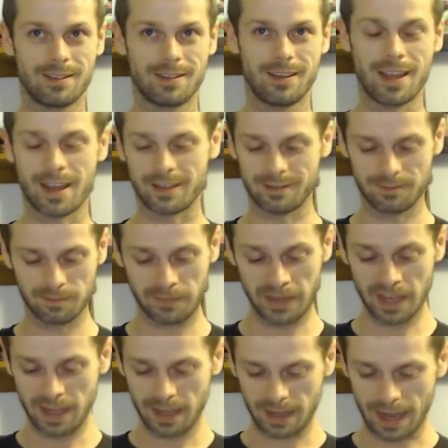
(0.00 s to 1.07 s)
Yeah.
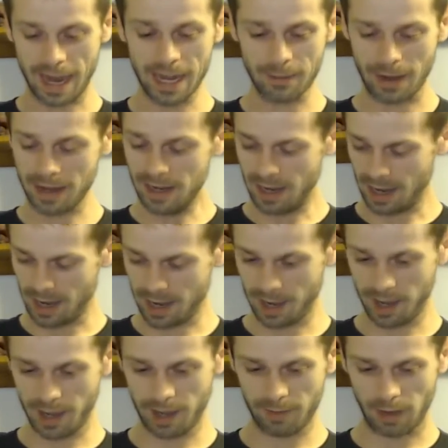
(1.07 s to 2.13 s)
Anyway,
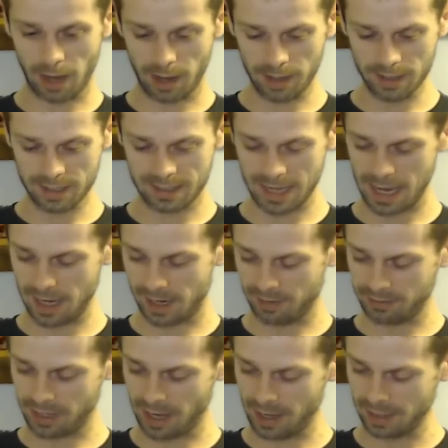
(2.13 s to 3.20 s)
on the set
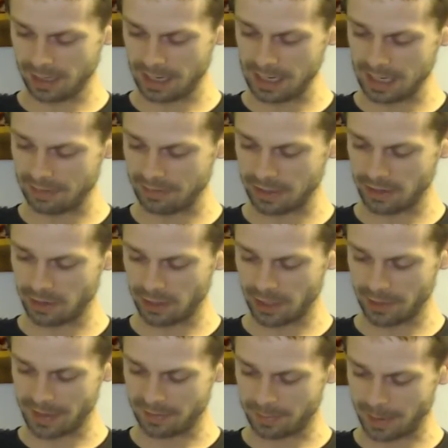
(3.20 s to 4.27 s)
of Colony, giving you a
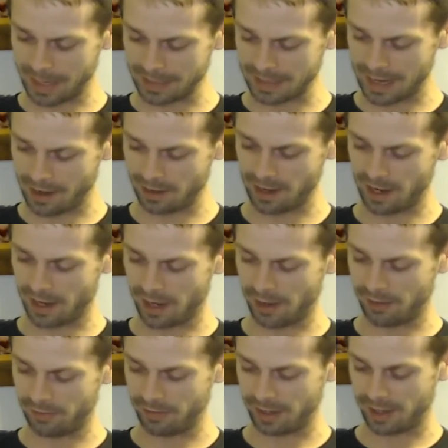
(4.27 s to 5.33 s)
little bit of breakdown
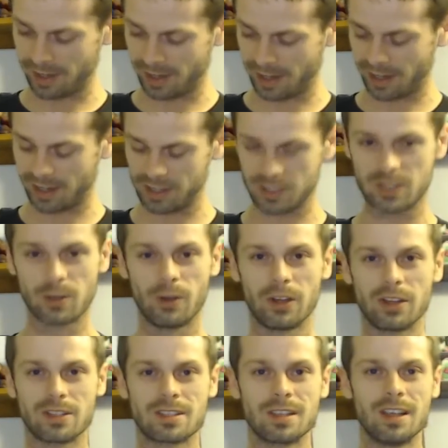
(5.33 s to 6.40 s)
of
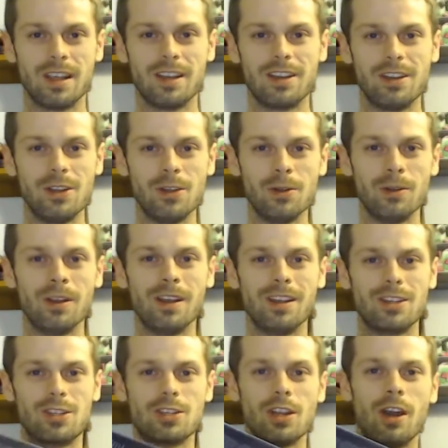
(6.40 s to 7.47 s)
Sawyer's new
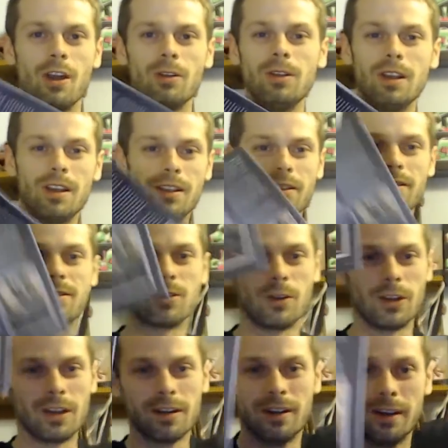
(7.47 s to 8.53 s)
show,
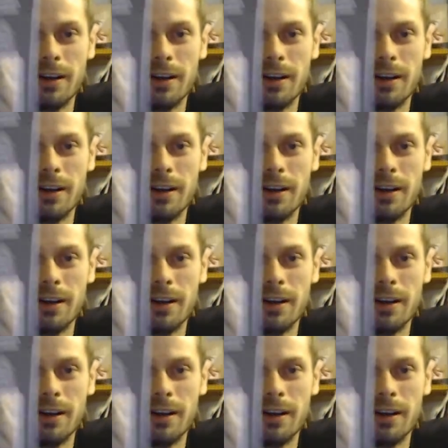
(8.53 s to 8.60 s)
Sawyer